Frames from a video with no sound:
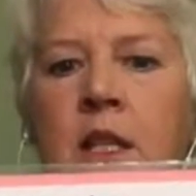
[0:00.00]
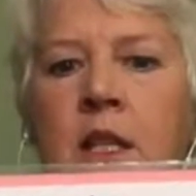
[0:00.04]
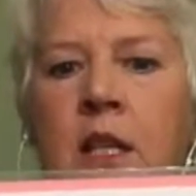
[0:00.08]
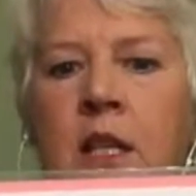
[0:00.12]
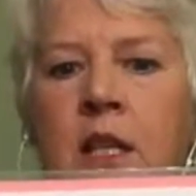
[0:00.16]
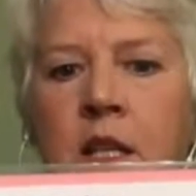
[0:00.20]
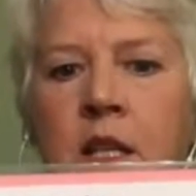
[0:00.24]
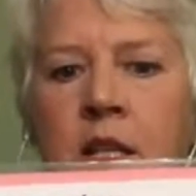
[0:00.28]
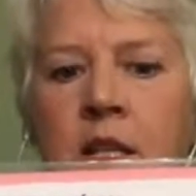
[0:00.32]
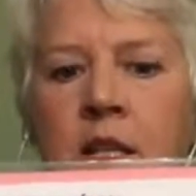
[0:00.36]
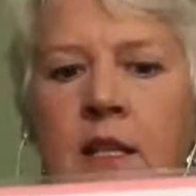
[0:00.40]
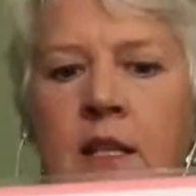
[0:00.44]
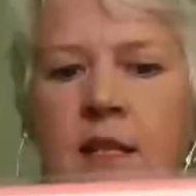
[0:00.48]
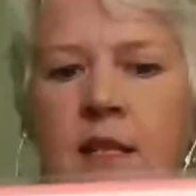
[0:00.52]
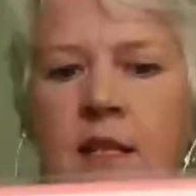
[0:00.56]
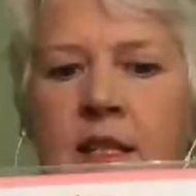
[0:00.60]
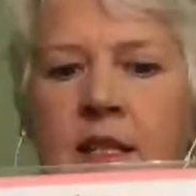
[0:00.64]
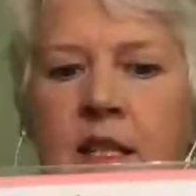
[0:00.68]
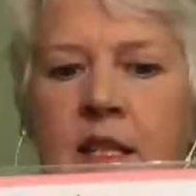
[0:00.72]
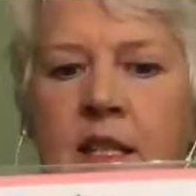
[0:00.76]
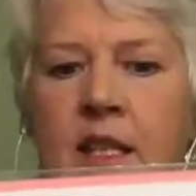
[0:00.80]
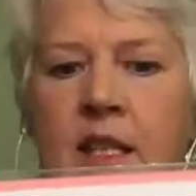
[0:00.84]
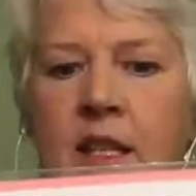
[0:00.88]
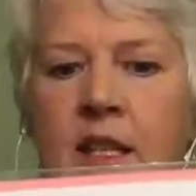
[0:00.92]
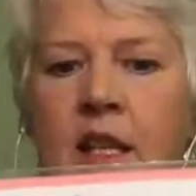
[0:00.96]
it is,
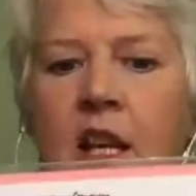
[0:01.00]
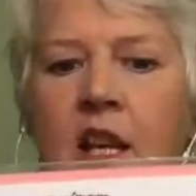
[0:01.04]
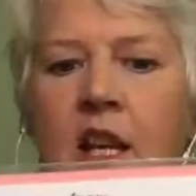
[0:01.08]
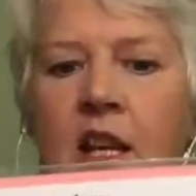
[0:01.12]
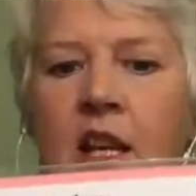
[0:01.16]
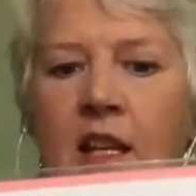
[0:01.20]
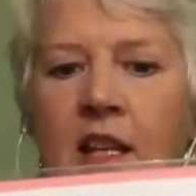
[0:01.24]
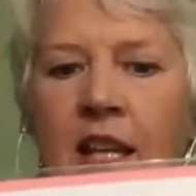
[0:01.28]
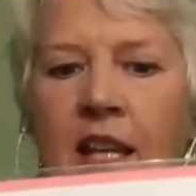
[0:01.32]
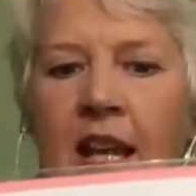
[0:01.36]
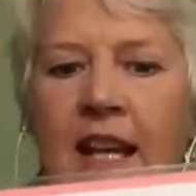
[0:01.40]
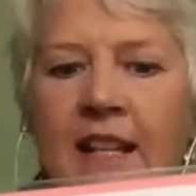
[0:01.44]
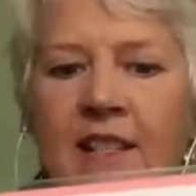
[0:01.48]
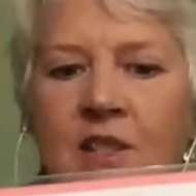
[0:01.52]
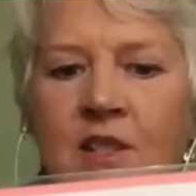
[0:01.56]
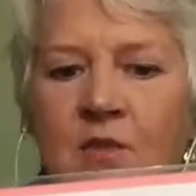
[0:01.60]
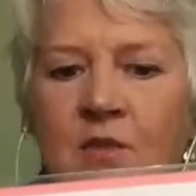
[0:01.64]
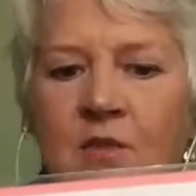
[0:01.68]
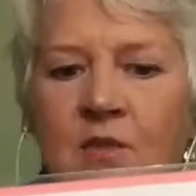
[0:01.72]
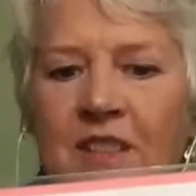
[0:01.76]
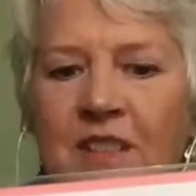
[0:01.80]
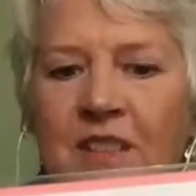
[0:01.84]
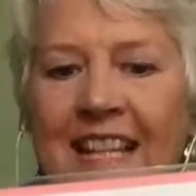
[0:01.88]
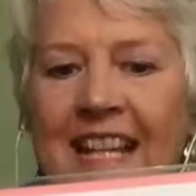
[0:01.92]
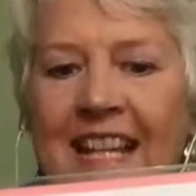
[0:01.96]
yes,
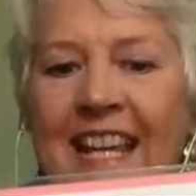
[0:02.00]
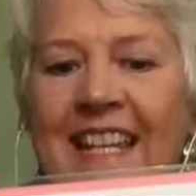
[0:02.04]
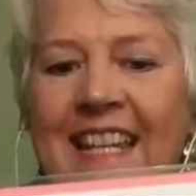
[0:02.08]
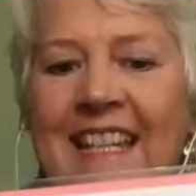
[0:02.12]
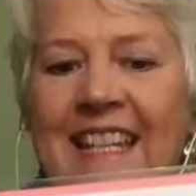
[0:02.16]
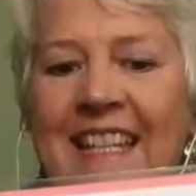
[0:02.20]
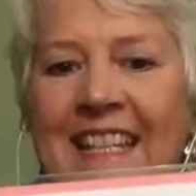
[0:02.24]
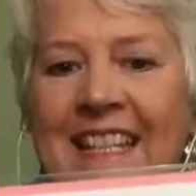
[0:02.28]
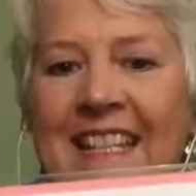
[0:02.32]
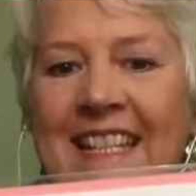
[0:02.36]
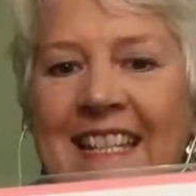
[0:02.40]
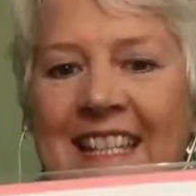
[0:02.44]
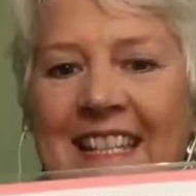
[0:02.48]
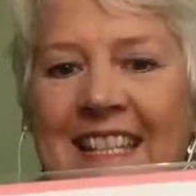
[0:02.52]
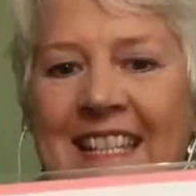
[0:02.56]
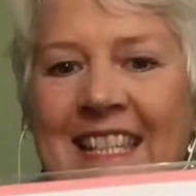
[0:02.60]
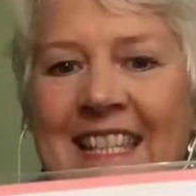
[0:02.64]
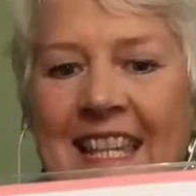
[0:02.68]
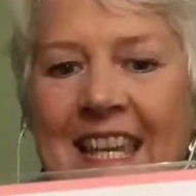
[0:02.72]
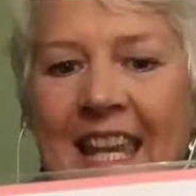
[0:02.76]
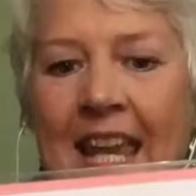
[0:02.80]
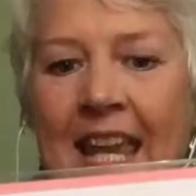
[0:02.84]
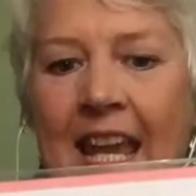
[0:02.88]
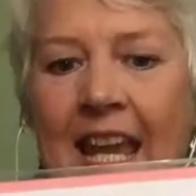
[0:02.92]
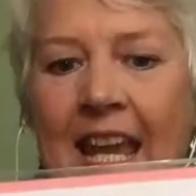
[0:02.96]
related to the
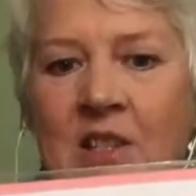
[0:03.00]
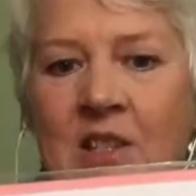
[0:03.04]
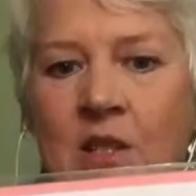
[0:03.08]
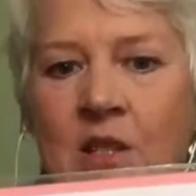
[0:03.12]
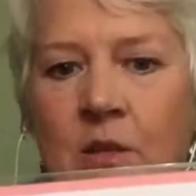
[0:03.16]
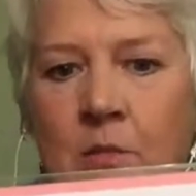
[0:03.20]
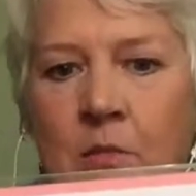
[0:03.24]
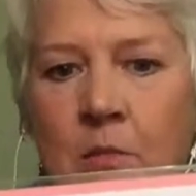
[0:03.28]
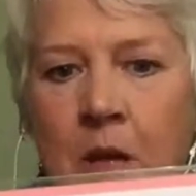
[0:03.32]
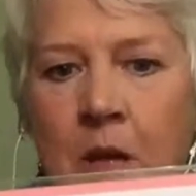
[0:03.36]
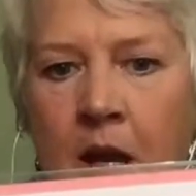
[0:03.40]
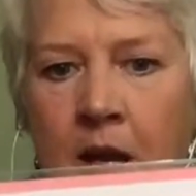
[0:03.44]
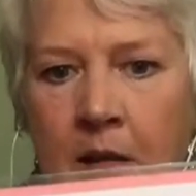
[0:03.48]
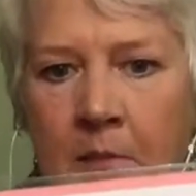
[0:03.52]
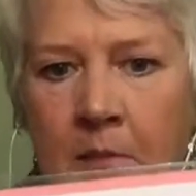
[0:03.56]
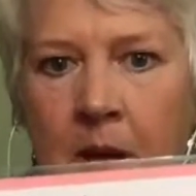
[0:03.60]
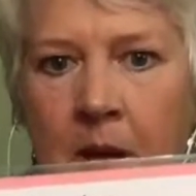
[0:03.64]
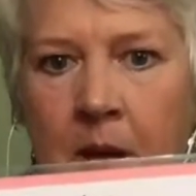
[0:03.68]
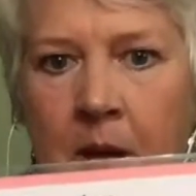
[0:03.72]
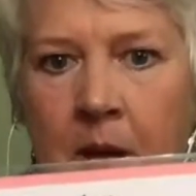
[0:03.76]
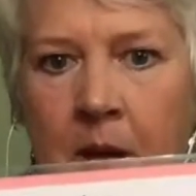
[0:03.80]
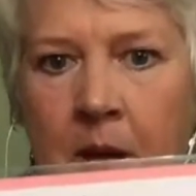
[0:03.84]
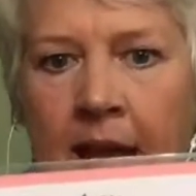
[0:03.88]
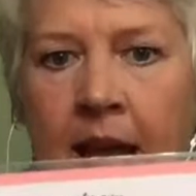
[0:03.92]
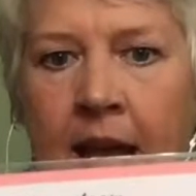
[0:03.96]
cancer
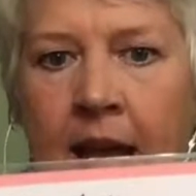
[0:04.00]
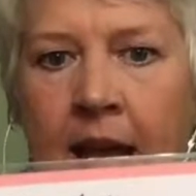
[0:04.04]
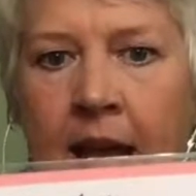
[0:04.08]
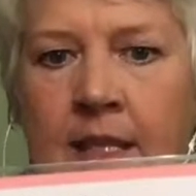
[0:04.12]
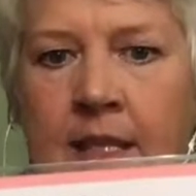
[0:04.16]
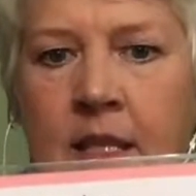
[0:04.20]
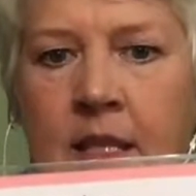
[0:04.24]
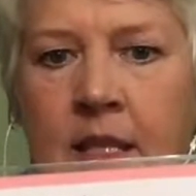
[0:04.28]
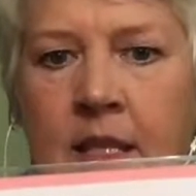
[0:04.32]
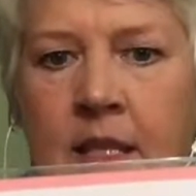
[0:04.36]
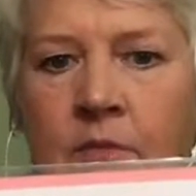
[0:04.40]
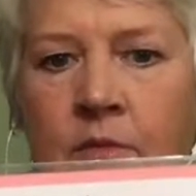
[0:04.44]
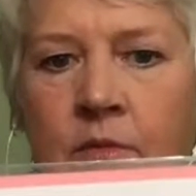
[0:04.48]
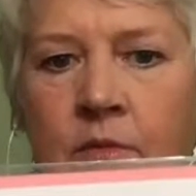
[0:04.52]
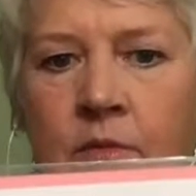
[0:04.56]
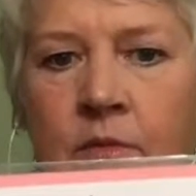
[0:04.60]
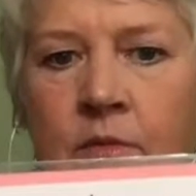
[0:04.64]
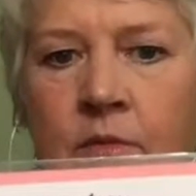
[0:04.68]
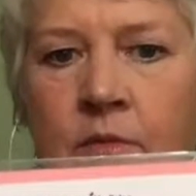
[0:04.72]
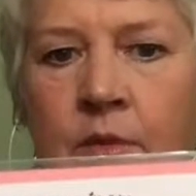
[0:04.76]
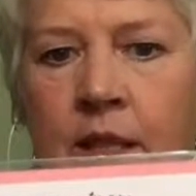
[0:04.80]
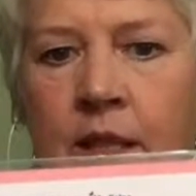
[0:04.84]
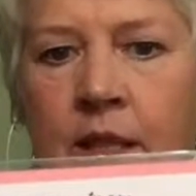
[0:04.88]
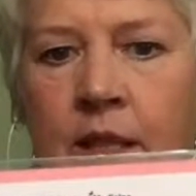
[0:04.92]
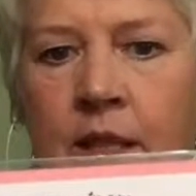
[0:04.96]
miasm,
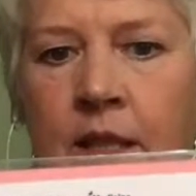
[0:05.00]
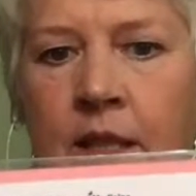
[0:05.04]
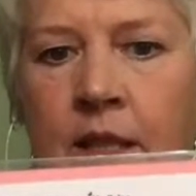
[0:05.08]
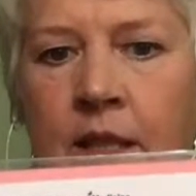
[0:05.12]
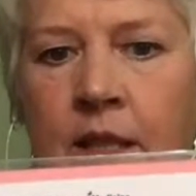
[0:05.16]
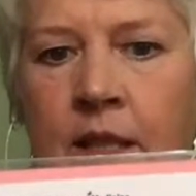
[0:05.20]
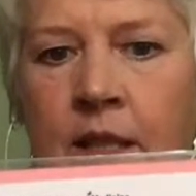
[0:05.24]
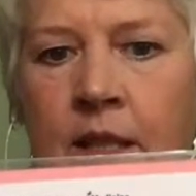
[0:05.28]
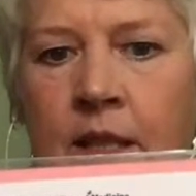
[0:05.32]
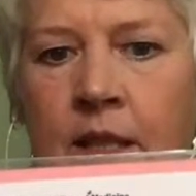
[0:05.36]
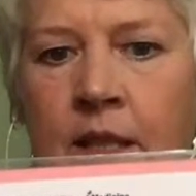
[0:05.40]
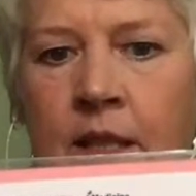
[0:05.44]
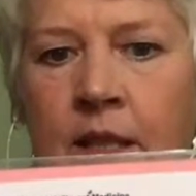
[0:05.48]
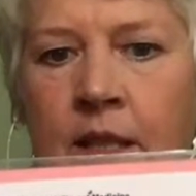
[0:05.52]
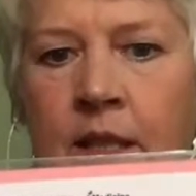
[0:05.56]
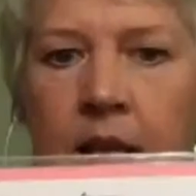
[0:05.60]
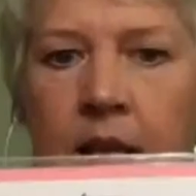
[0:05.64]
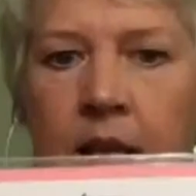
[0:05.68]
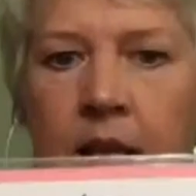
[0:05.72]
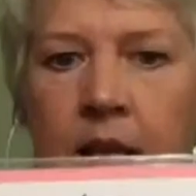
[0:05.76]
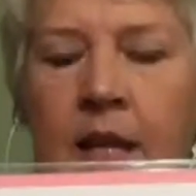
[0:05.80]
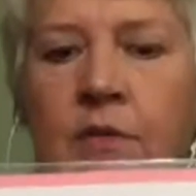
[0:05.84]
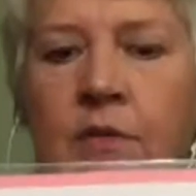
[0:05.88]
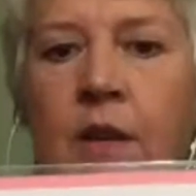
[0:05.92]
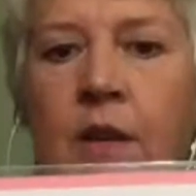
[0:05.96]
feelings of the unlived
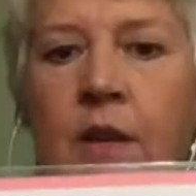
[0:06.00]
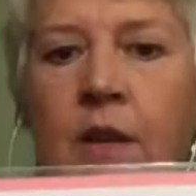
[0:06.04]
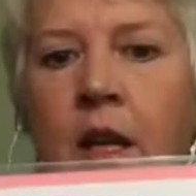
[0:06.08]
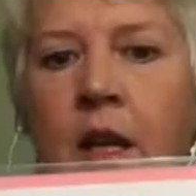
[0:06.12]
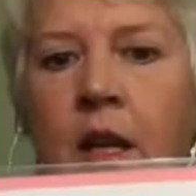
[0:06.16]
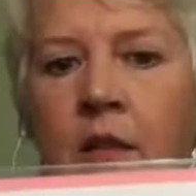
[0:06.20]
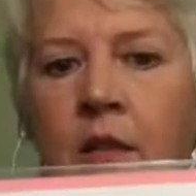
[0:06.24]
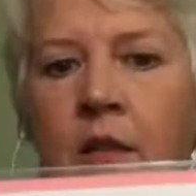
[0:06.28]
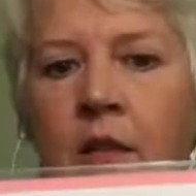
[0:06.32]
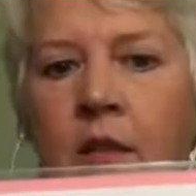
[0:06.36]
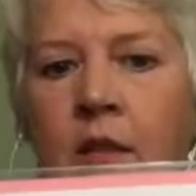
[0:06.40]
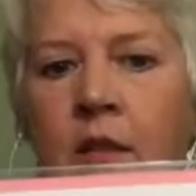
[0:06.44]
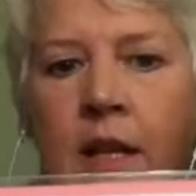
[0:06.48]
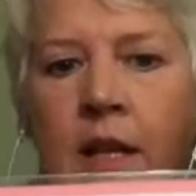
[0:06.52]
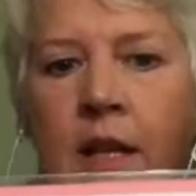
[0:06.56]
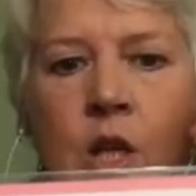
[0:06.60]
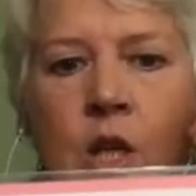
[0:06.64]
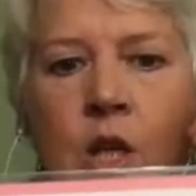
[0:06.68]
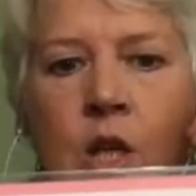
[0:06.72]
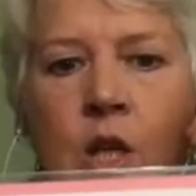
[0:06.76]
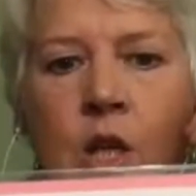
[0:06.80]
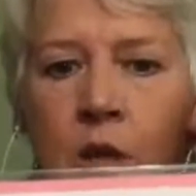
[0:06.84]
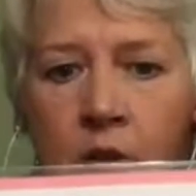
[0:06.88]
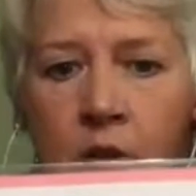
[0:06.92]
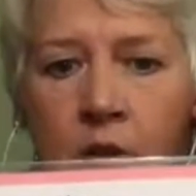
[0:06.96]
life,
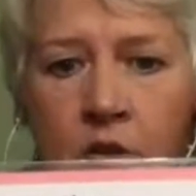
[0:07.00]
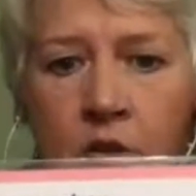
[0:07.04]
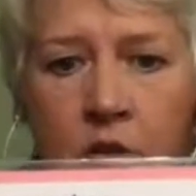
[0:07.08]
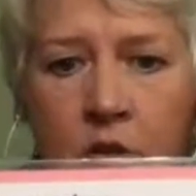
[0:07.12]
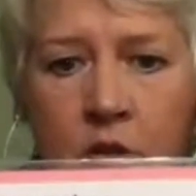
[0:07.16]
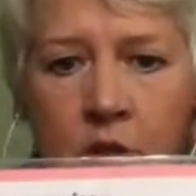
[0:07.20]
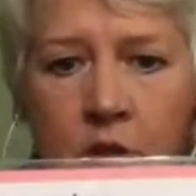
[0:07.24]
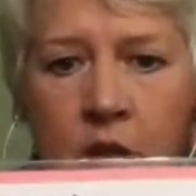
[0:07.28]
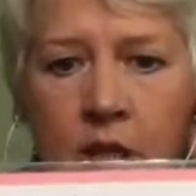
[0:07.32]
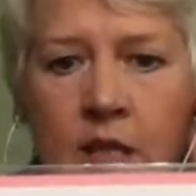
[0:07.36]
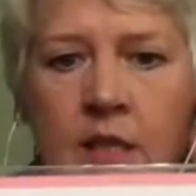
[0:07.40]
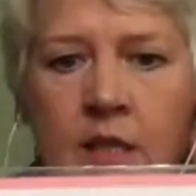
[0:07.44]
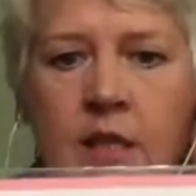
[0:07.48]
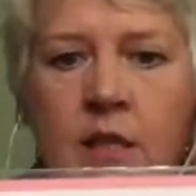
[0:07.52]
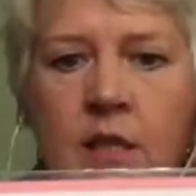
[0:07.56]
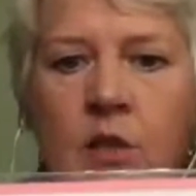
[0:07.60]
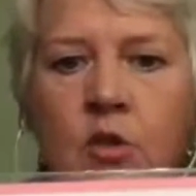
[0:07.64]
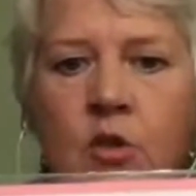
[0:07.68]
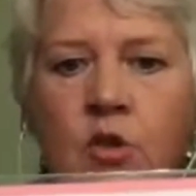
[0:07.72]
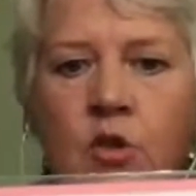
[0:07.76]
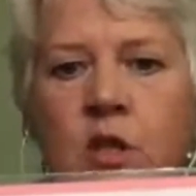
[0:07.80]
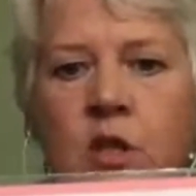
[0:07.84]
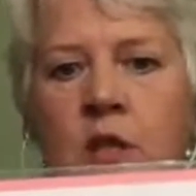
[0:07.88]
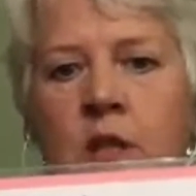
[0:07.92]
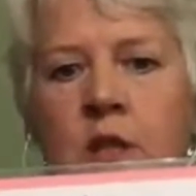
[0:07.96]
rescuing others to the
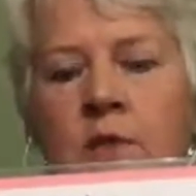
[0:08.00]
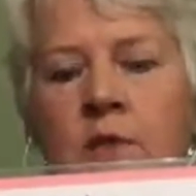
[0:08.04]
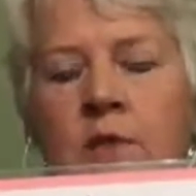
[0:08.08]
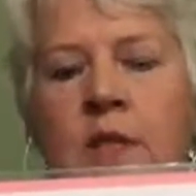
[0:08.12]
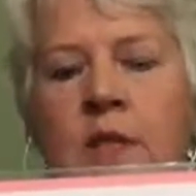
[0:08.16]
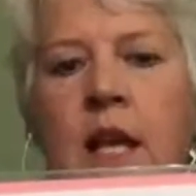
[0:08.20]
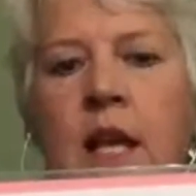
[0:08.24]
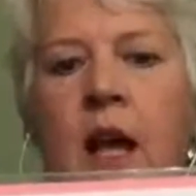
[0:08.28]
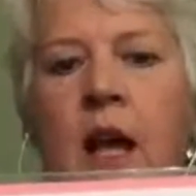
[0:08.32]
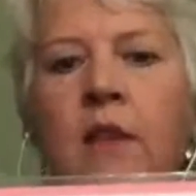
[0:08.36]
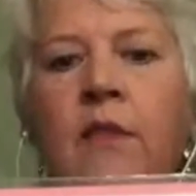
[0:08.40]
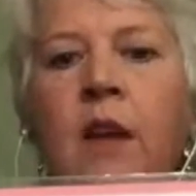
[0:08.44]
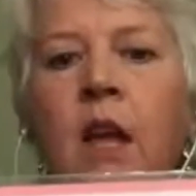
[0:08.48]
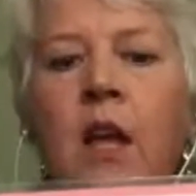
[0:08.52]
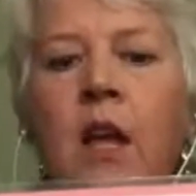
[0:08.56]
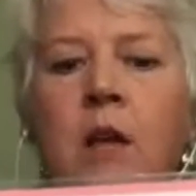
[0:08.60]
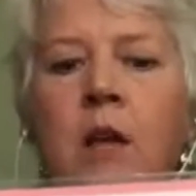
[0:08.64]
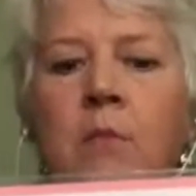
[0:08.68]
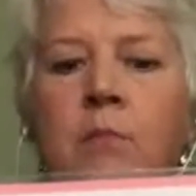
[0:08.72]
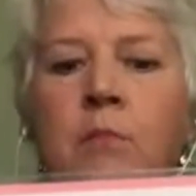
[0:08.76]
exclusion of self.